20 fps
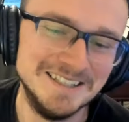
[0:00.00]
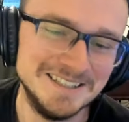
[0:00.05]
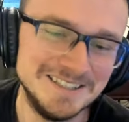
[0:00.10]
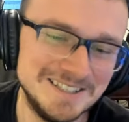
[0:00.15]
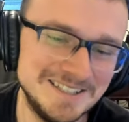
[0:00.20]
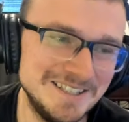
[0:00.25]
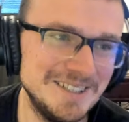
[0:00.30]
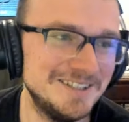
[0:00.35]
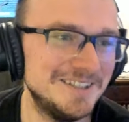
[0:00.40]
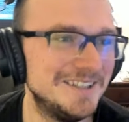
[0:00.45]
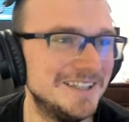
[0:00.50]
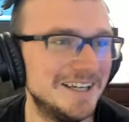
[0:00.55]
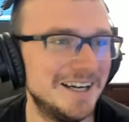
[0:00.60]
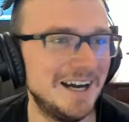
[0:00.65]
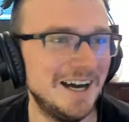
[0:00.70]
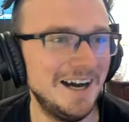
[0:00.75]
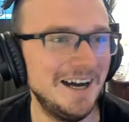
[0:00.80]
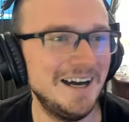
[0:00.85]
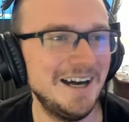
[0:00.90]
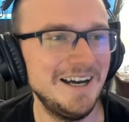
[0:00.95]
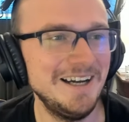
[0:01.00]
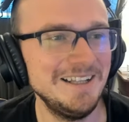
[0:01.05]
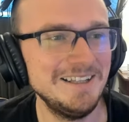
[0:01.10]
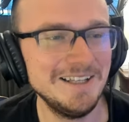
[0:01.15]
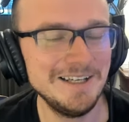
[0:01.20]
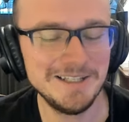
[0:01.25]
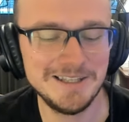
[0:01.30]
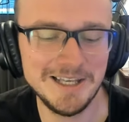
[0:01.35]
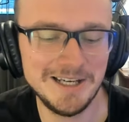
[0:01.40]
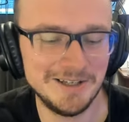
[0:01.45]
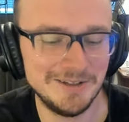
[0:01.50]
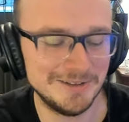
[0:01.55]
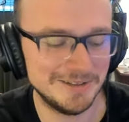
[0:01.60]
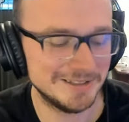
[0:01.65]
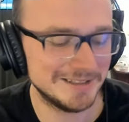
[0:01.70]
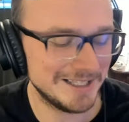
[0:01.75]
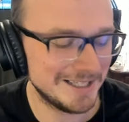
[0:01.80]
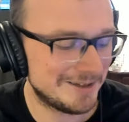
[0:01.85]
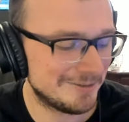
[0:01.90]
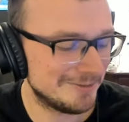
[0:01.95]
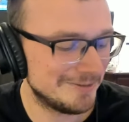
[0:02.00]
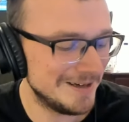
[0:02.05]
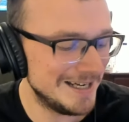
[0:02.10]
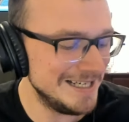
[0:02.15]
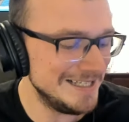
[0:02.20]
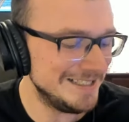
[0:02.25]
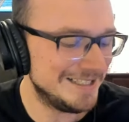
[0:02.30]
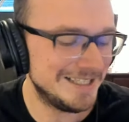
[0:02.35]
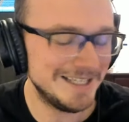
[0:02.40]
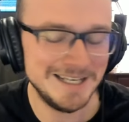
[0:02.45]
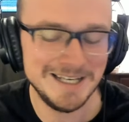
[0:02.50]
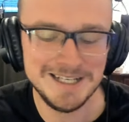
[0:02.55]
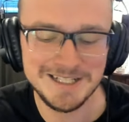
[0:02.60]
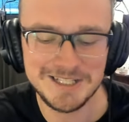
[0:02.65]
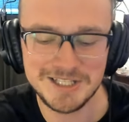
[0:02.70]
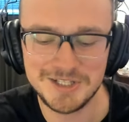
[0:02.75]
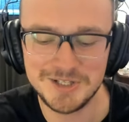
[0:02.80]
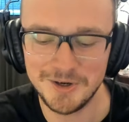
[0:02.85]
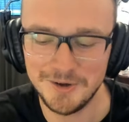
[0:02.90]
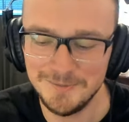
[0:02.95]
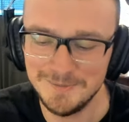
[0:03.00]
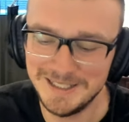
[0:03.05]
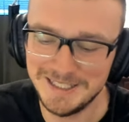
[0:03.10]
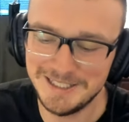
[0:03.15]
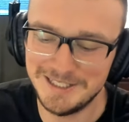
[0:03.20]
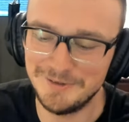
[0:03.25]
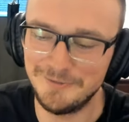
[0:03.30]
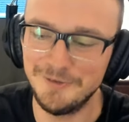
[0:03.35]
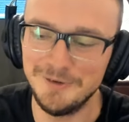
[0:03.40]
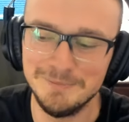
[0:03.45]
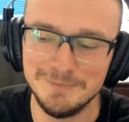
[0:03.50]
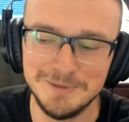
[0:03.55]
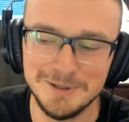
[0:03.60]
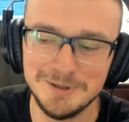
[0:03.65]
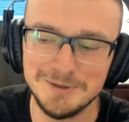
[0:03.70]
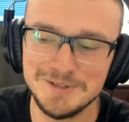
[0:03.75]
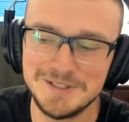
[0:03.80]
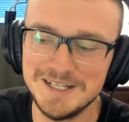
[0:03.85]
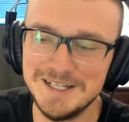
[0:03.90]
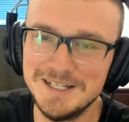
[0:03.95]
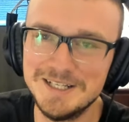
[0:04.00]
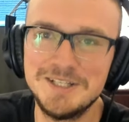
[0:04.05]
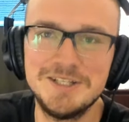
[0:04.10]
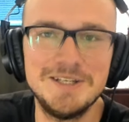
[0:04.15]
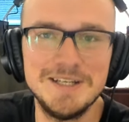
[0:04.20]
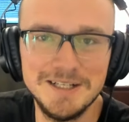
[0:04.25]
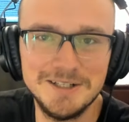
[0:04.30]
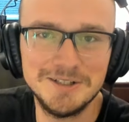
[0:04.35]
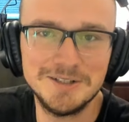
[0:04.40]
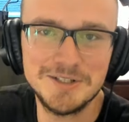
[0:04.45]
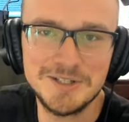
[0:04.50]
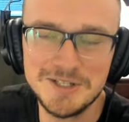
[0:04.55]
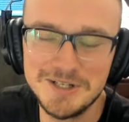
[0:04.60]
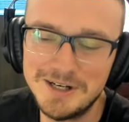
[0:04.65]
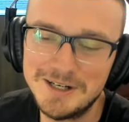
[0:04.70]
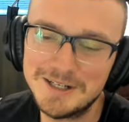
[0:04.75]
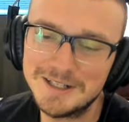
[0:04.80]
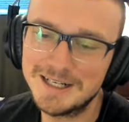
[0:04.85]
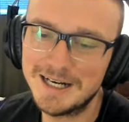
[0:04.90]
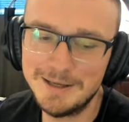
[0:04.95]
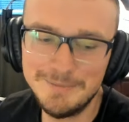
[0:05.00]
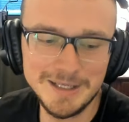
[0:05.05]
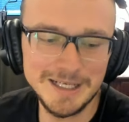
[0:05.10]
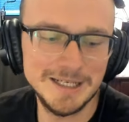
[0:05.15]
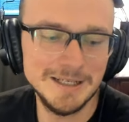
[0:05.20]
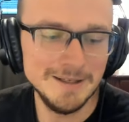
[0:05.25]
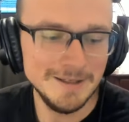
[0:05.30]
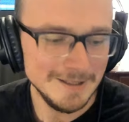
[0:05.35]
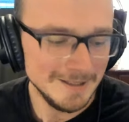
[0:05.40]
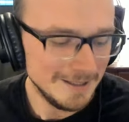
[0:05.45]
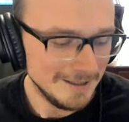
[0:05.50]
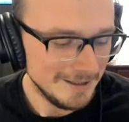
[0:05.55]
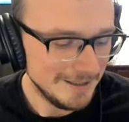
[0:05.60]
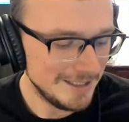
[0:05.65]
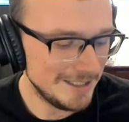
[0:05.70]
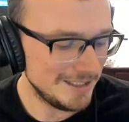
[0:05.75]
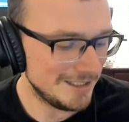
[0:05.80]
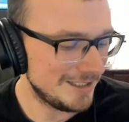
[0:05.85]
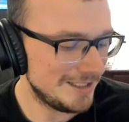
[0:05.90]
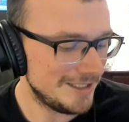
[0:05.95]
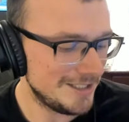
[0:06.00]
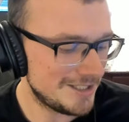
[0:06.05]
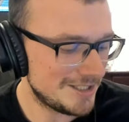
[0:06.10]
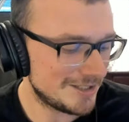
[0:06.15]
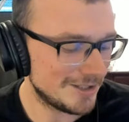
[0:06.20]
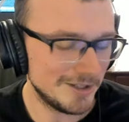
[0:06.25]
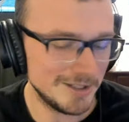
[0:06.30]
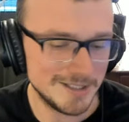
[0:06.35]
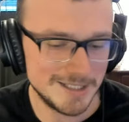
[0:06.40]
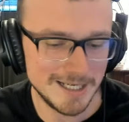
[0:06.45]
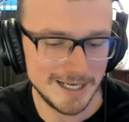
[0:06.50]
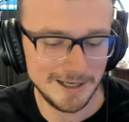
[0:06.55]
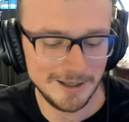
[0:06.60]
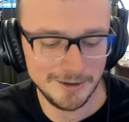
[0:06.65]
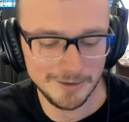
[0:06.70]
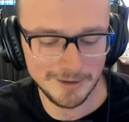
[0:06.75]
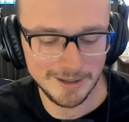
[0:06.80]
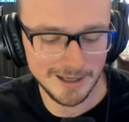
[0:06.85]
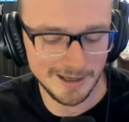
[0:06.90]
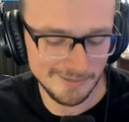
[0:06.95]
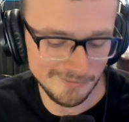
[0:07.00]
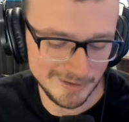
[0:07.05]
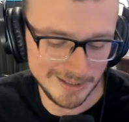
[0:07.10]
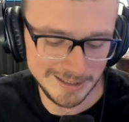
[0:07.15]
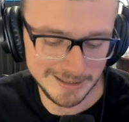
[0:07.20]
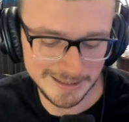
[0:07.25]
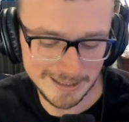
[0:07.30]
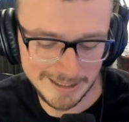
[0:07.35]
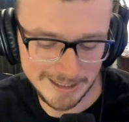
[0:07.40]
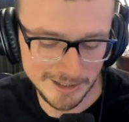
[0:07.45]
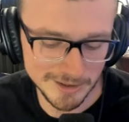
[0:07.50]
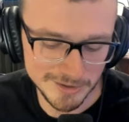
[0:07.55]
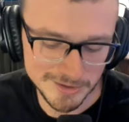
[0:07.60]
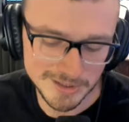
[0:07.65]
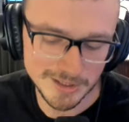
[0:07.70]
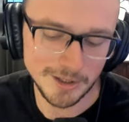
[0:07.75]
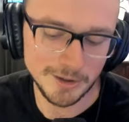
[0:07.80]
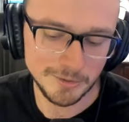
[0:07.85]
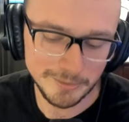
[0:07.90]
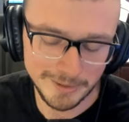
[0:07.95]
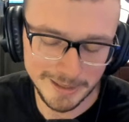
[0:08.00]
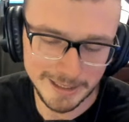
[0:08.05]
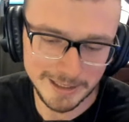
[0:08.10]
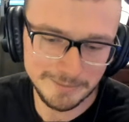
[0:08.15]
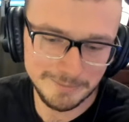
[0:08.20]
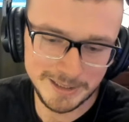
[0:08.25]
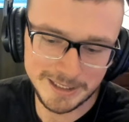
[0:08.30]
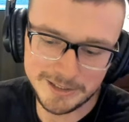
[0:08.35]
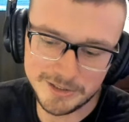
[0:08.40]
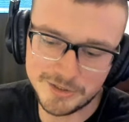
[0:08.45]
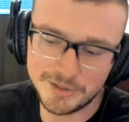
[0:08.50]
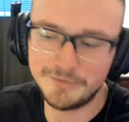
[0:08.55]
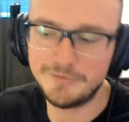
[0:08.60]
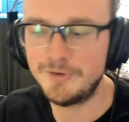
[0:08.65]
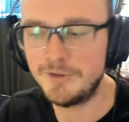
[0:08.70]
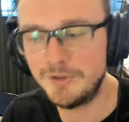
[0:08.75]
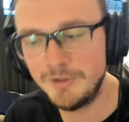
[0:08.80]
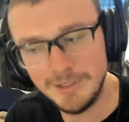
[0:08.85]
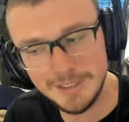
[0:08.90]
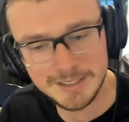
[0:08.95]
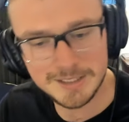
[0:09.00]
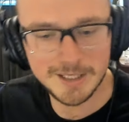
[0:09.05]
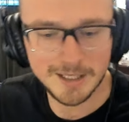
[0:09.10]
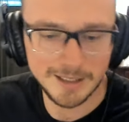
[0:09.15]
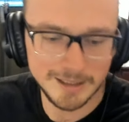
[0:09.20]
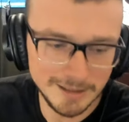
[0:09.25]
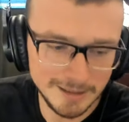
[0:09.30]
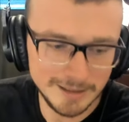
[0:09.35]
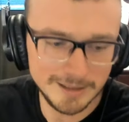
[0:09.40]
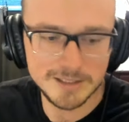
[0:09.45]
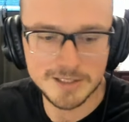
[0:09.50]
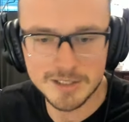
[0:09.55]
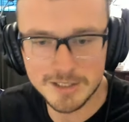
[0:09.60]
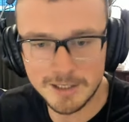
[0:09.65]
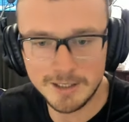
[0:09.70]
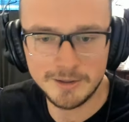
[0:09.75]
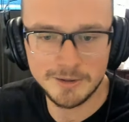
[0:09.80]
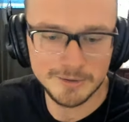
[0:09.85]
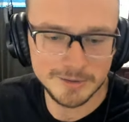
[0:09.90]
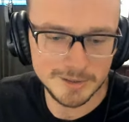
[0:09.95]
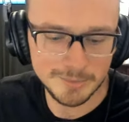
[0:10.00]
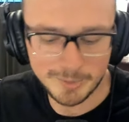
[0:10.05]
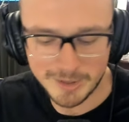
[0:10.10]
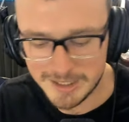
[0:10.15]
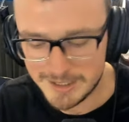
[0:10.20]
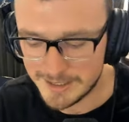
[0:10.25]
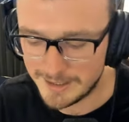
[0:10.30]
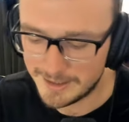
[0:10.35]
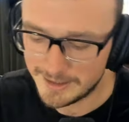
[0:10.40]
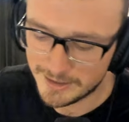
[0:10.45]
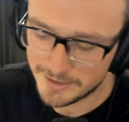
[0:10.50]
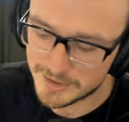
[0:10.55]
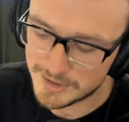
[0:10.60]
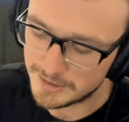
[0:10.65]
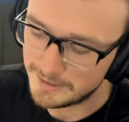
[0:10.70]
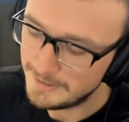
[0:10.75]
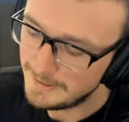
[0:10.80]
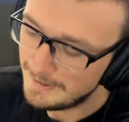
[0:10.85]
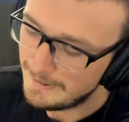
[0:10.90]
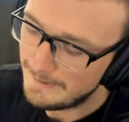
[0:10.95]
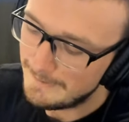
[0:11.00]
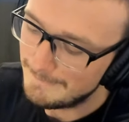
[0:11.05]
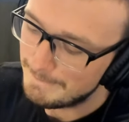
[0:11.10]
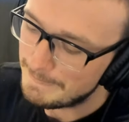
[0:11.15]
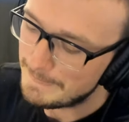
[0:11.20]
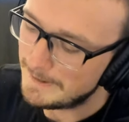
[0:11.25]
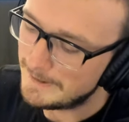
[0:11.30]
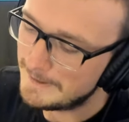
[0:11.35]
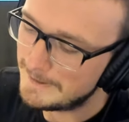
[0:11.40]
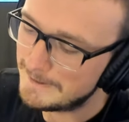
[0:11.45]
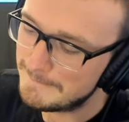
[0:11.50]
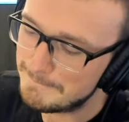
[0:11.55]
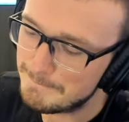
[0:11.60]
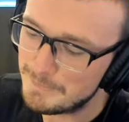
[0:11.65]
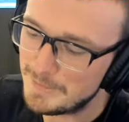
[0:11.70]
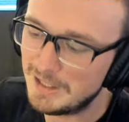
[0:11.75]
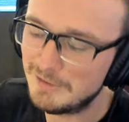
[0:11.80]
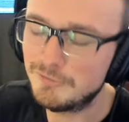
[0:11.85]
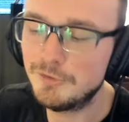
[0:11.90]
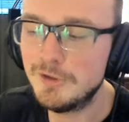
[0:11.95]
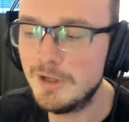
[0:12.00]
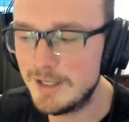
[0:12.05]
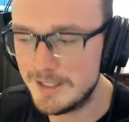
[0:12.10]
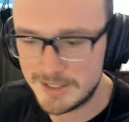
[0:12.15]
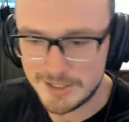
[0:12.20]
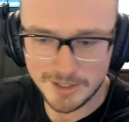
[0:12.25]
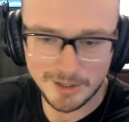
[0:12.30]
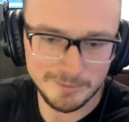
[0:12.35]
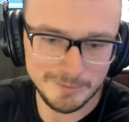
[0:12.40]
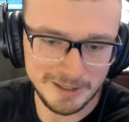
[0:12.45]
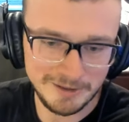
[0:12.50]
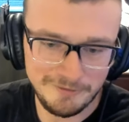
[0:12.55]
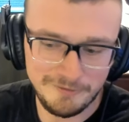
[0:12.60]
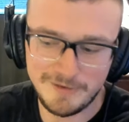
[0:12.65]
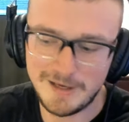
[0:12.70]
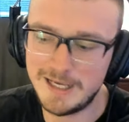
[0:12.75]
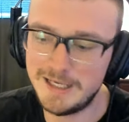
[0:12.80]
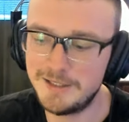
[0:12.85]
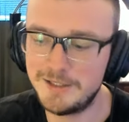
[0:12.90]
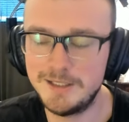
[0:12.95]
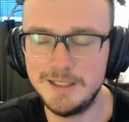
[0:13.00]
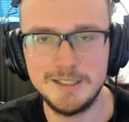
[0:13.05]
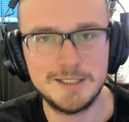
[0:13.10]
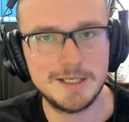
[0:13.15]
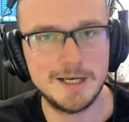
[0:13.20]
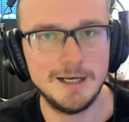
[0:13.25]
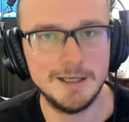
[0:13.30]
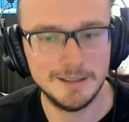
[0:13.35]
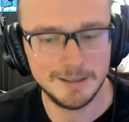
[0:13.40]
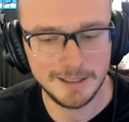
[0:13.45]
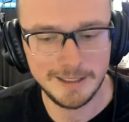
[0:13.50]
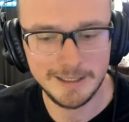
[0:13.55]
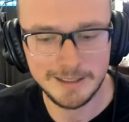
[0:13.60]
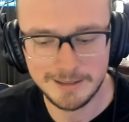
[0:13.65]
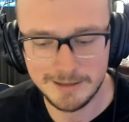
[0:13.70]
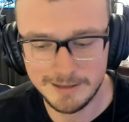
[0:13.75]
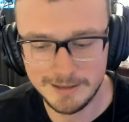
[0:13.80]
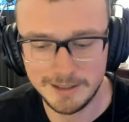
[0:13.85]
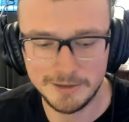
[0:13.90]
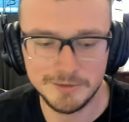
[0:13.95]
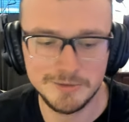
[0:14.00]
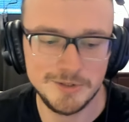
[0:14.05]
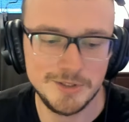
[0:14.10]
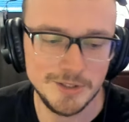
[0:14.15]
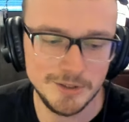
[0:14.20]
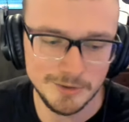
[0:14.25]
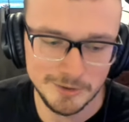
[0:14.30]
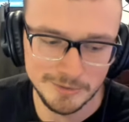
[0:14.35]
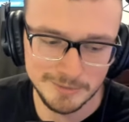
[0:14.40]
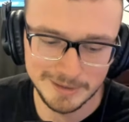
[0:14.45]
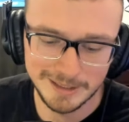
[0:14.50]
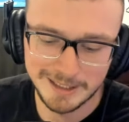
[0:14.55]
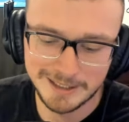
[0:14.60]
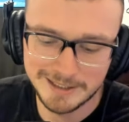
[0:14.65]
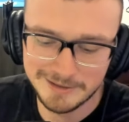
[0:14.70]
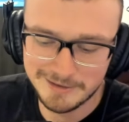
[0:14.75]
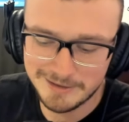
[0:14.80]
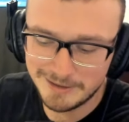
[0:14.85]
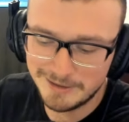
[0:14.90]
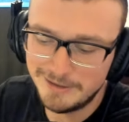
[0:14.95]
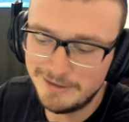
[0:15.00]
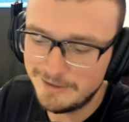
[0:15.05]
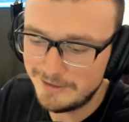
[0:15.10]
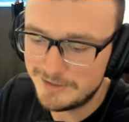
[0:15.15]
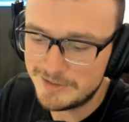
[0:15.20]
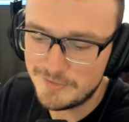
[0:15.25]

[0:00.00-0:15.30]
Dude, I like that. Like, Ren hits so many different moods in a single song. I mean, he starts out confident, then he goes, no, really, I'm an introvert, and it's kind of like slow and depressed, and then he goes, I've lost all my faith, and it's kind of like, you know, doom, like it's